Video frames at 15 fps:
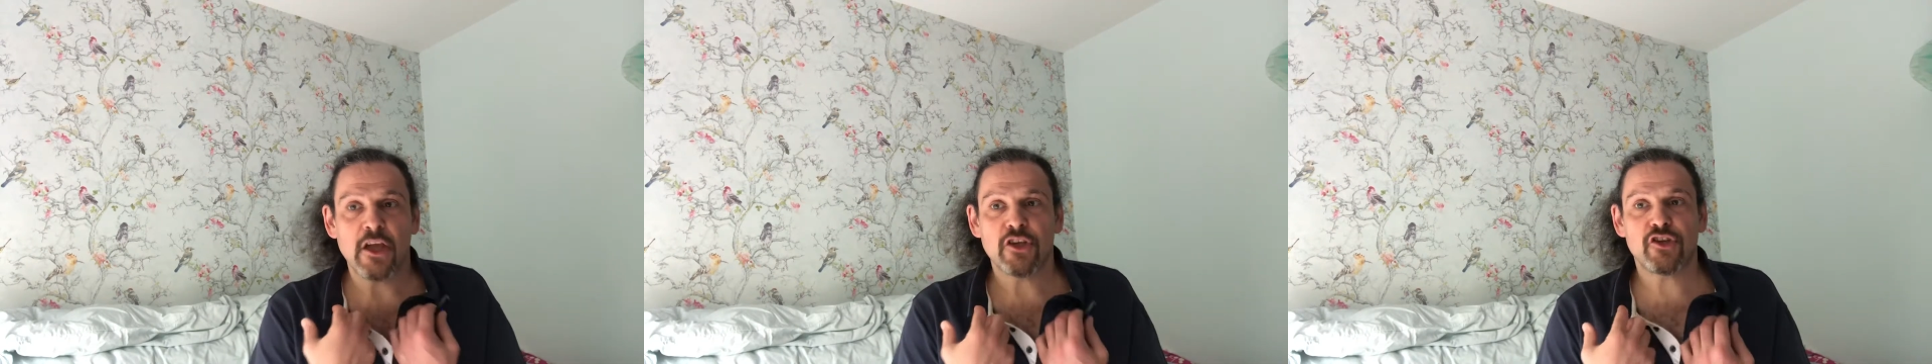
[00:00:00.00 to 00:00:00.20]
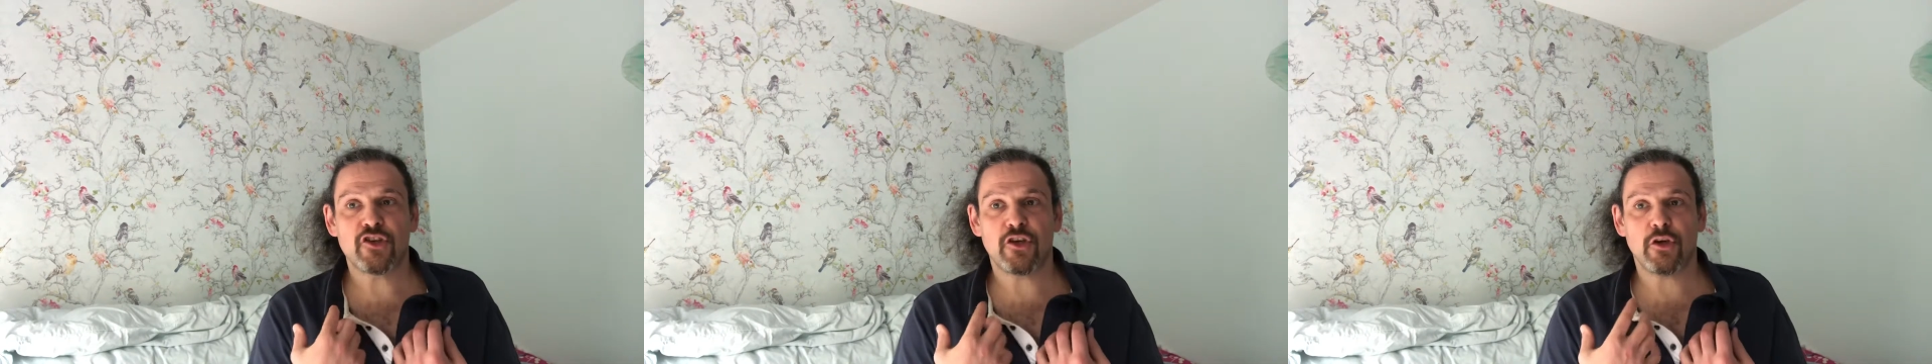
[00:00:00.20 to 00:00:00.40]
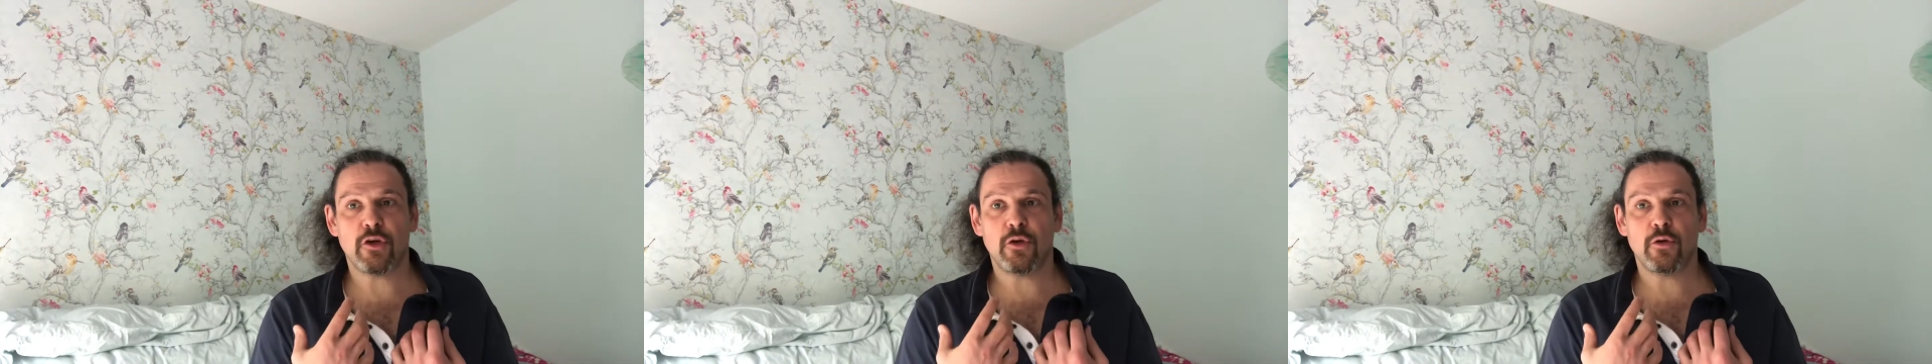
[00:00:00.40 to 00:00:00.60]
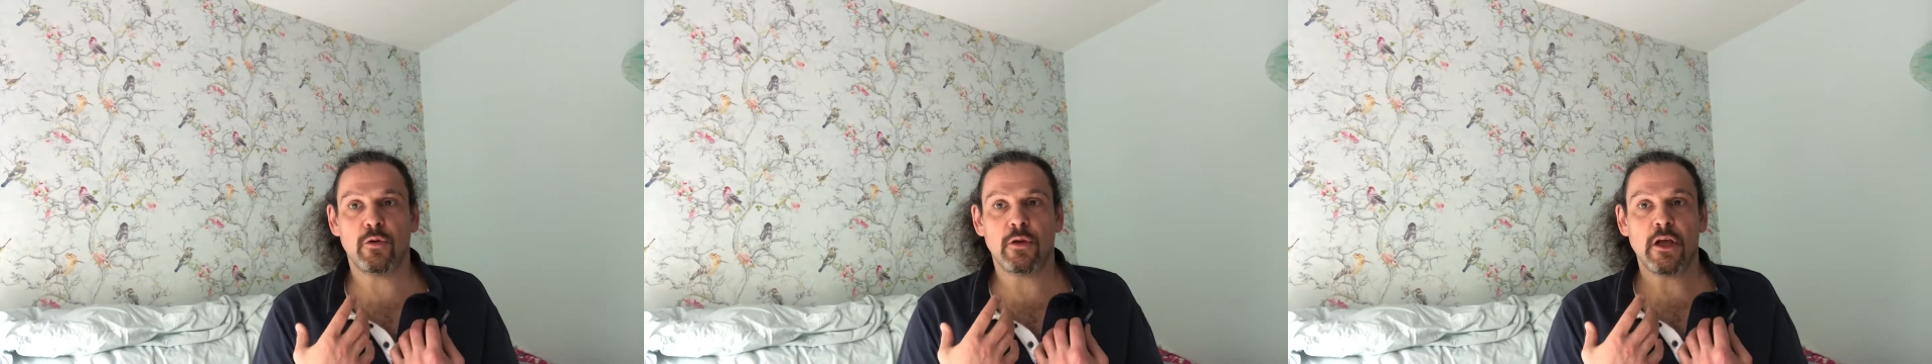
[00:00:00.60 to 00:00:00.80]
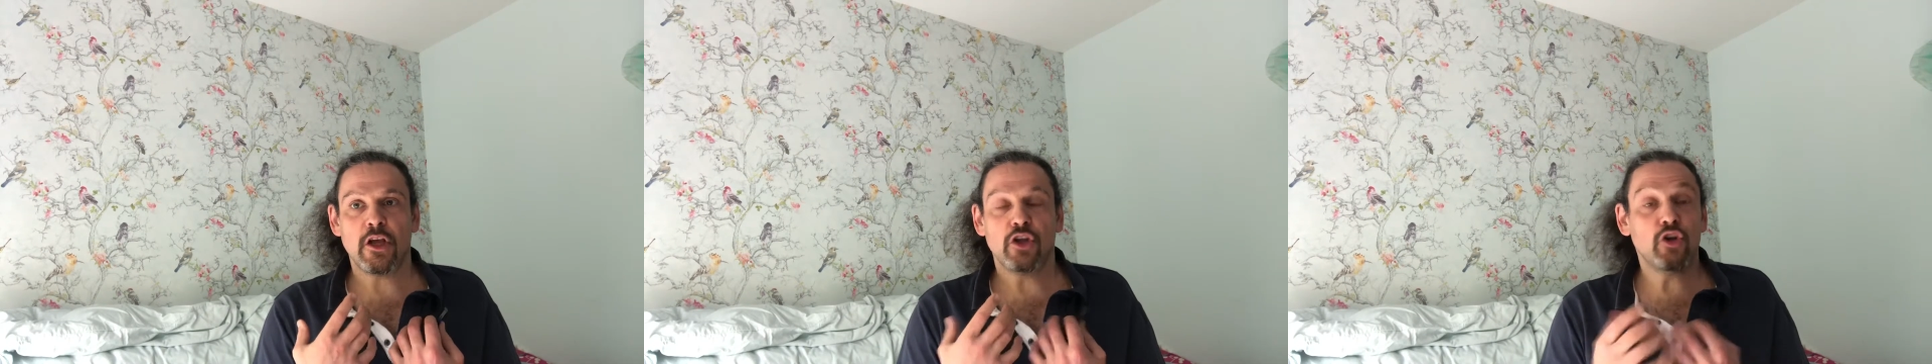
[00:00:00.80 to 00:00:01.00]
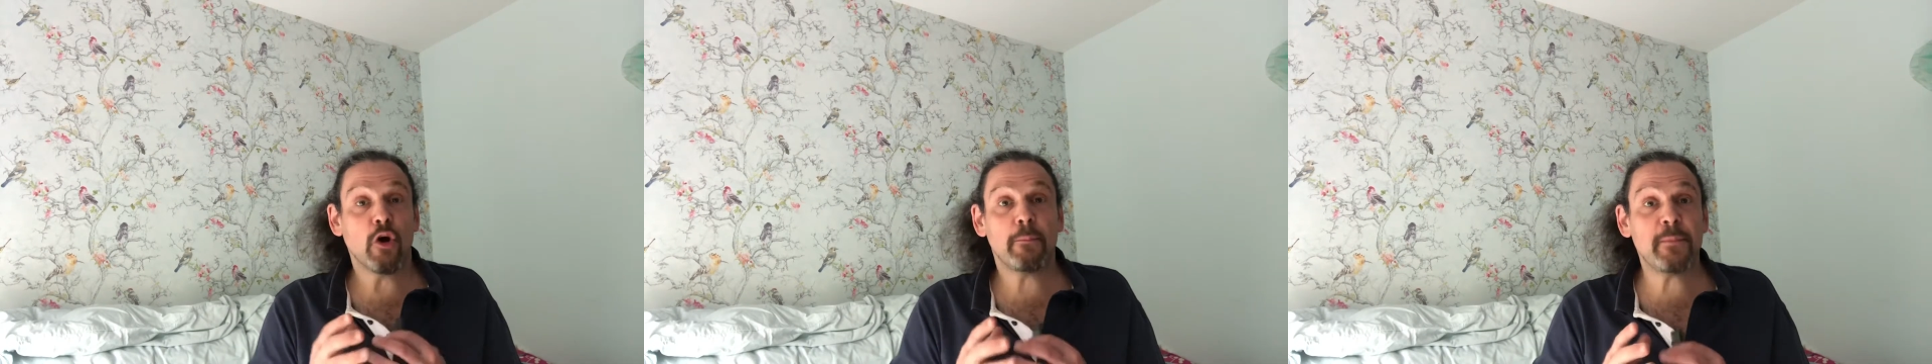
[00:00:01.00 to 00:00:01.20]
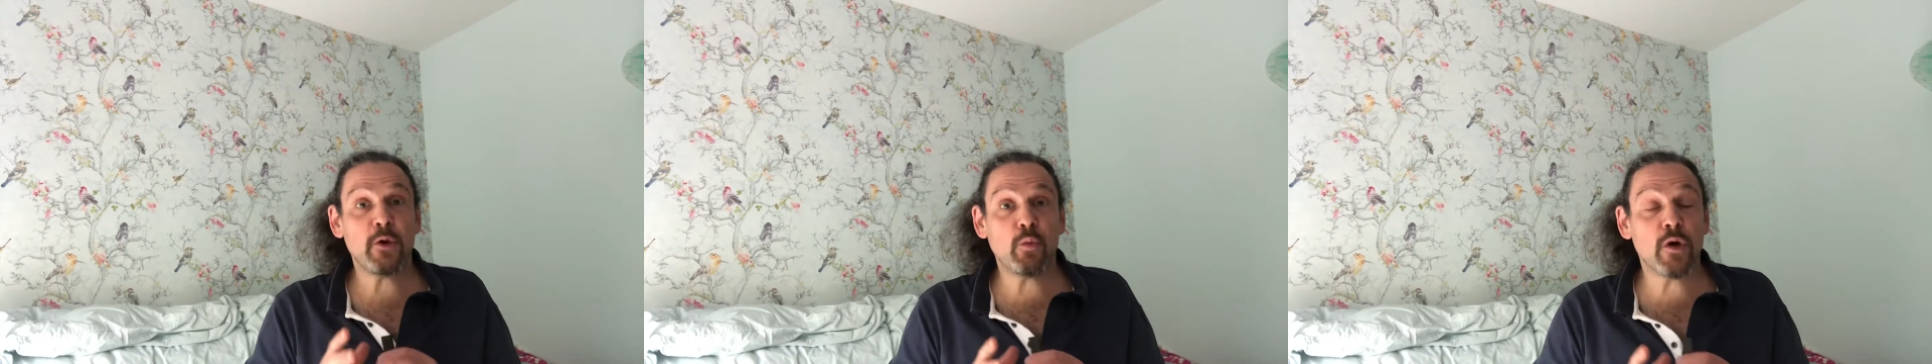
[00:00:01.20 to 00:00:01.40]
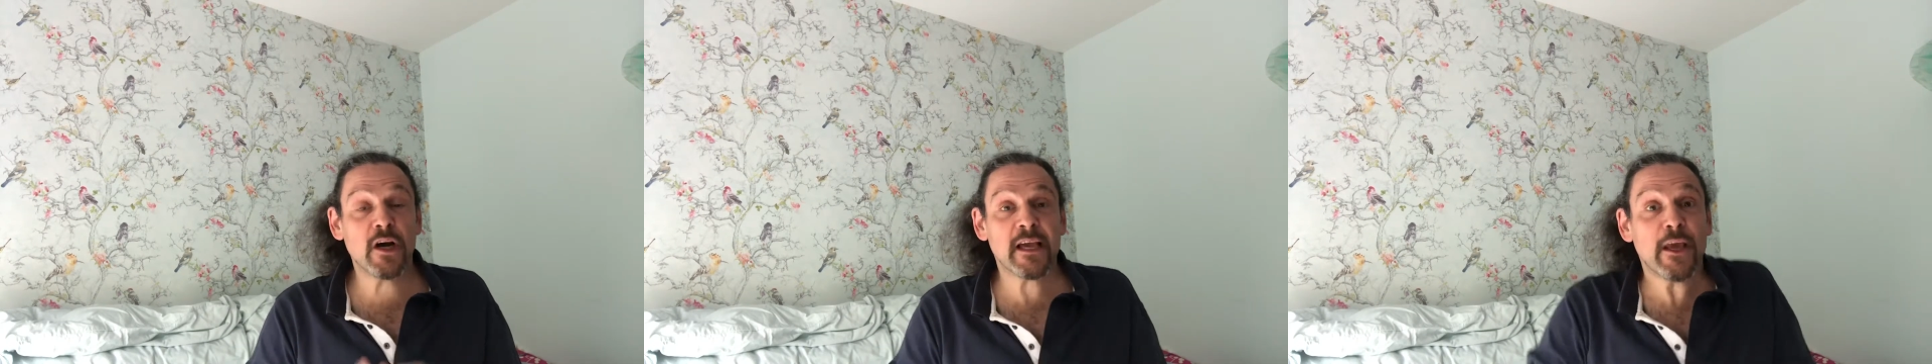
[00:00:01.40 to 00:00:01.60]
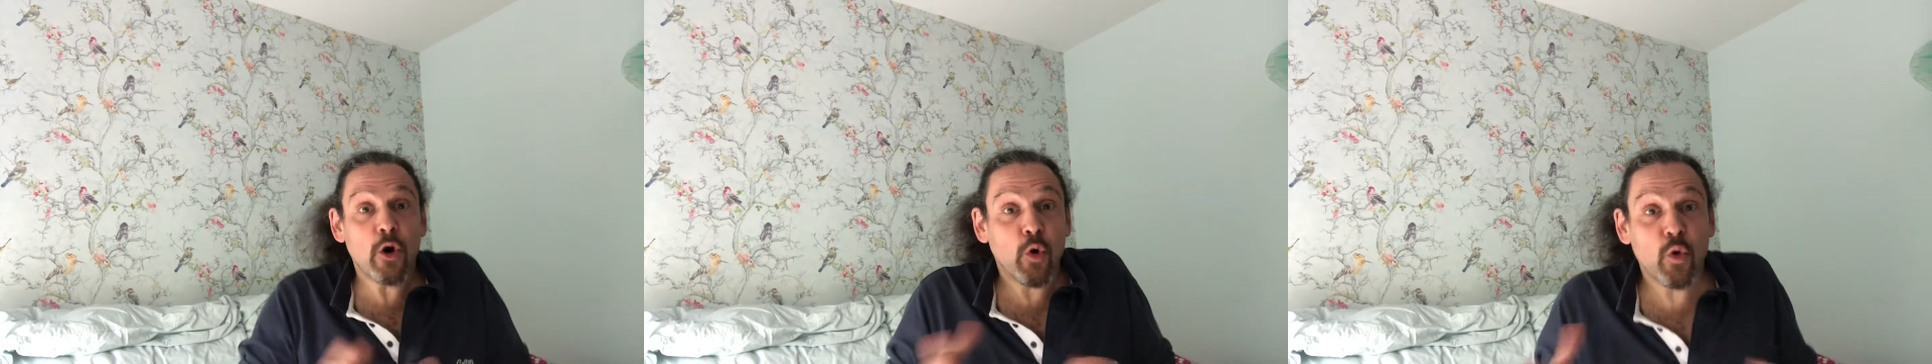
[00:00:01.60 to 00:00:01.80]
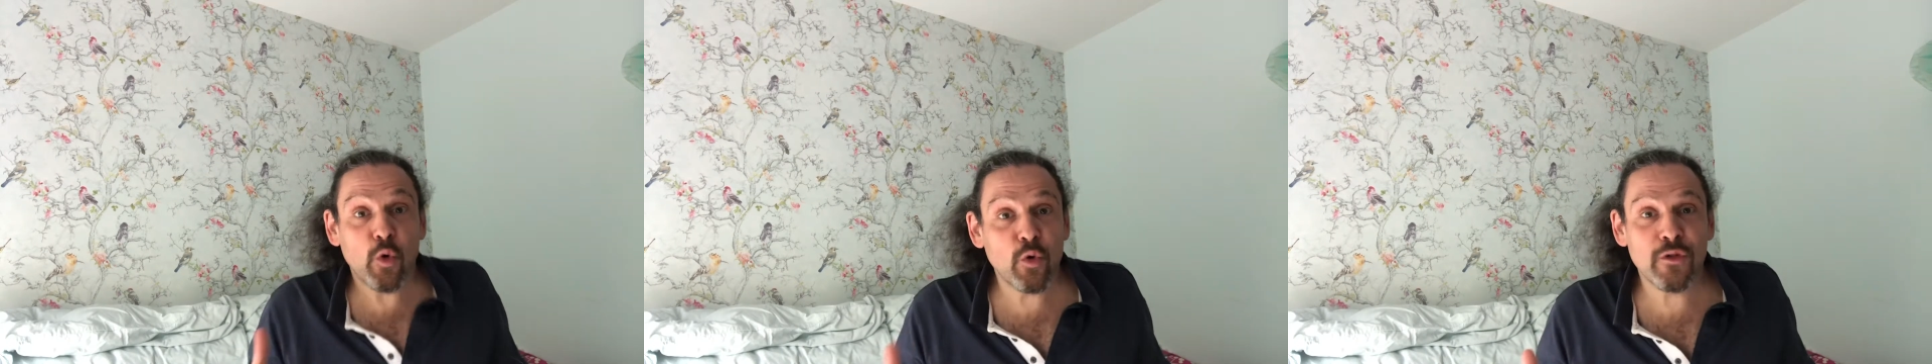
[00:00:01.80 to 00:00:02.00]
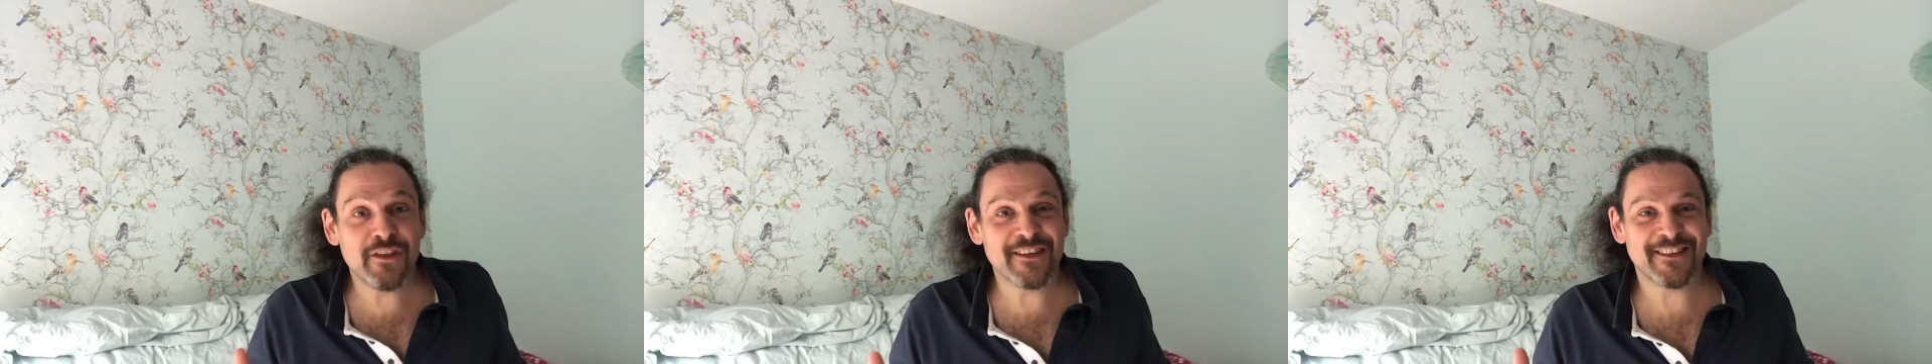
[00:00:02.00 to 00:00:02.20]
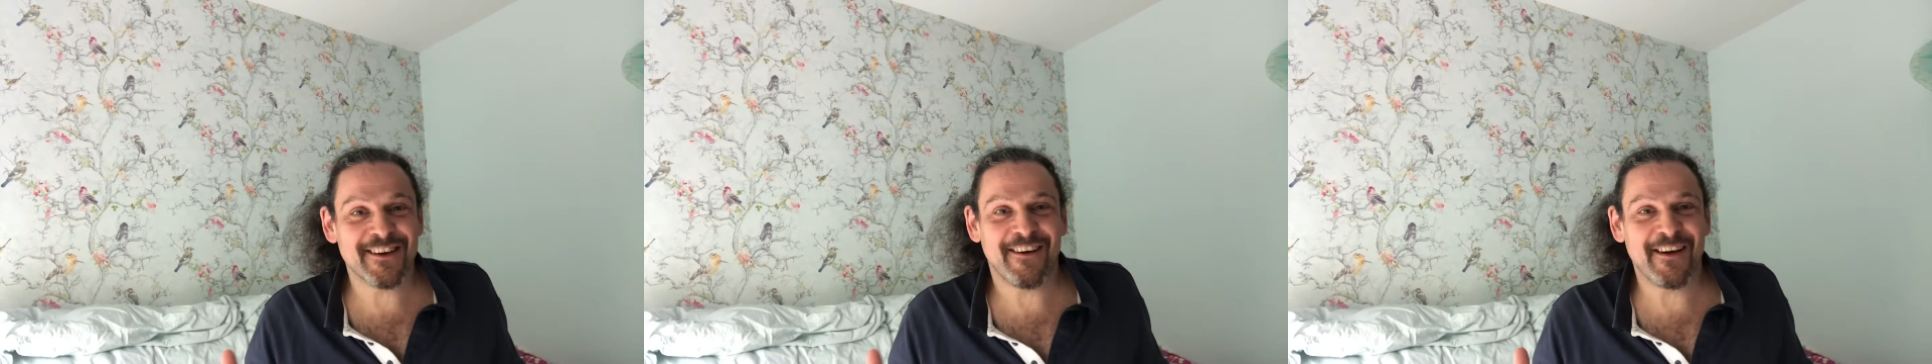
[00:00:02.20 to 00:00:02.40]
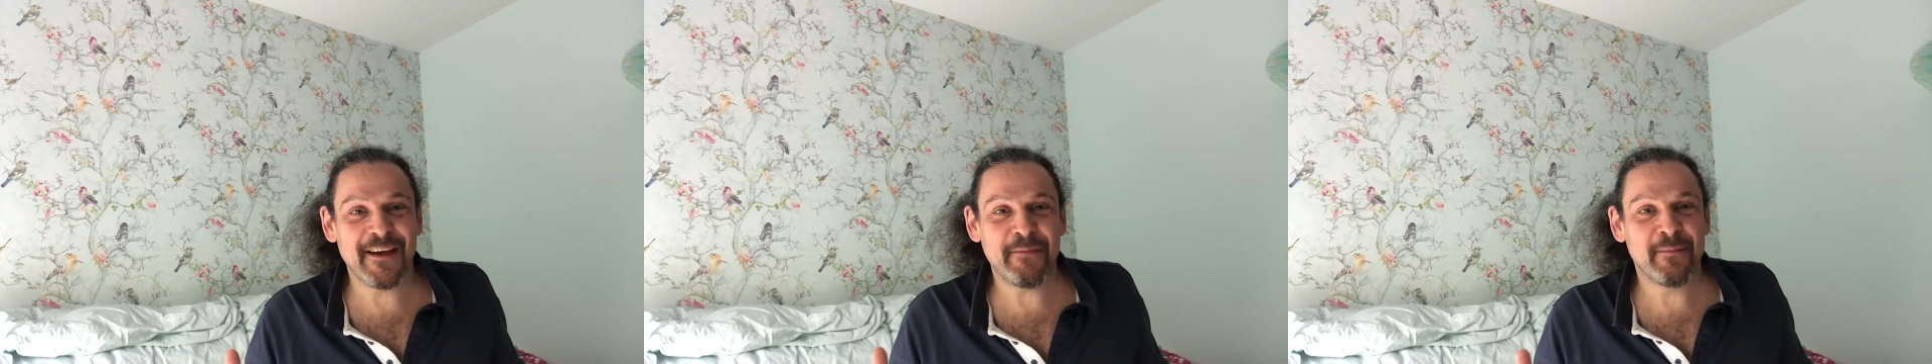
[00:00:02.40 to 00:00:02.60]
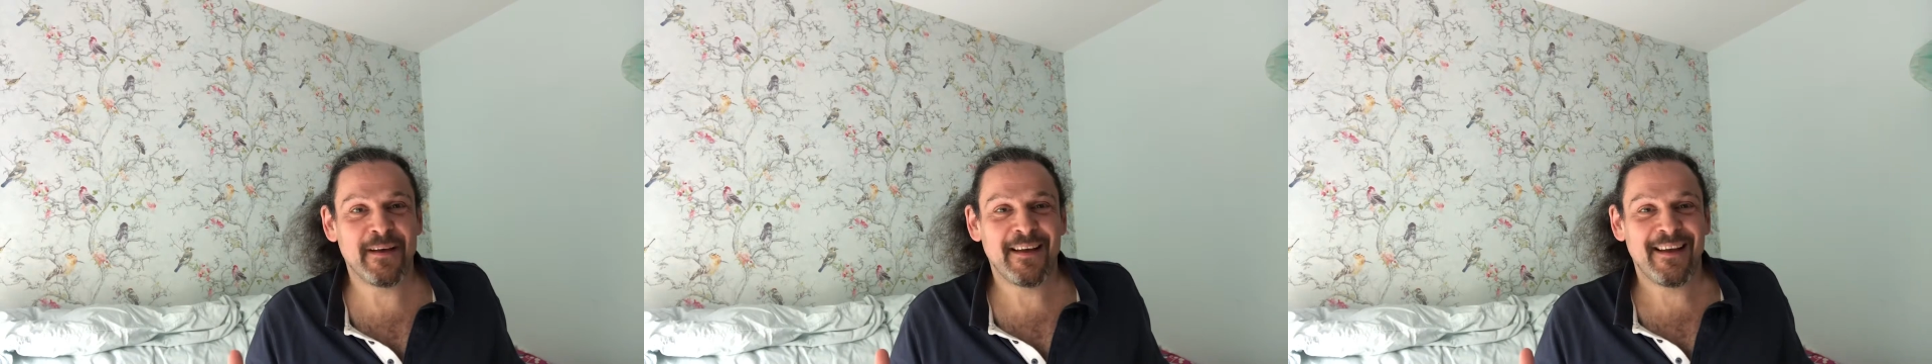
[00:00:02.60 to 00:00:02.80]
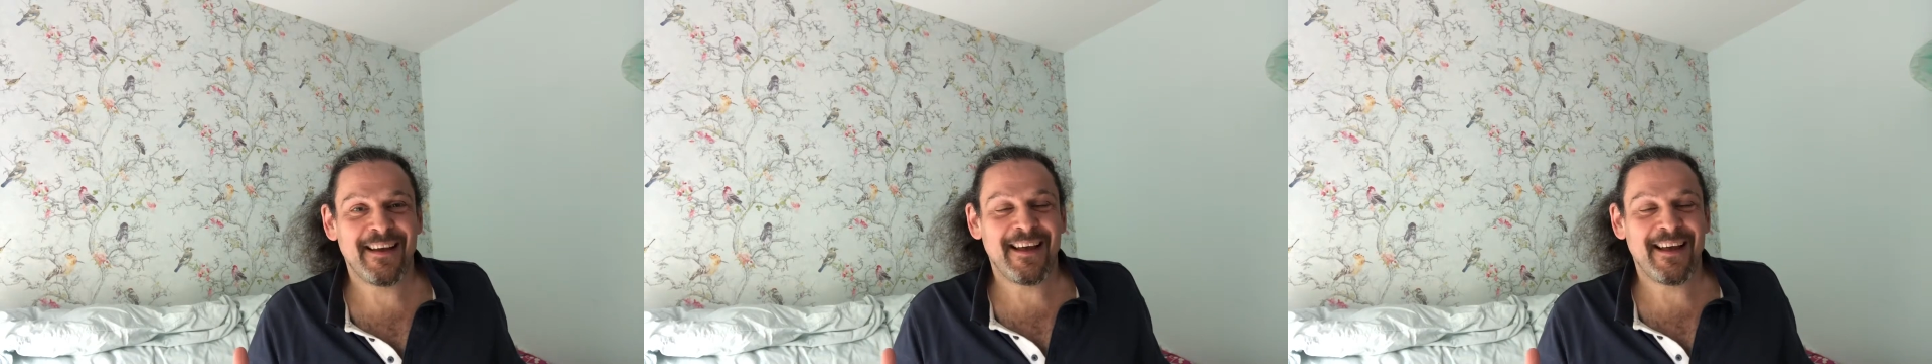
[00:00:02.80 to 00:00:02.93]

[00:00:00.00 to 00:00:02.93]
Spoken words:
To not be working all the time,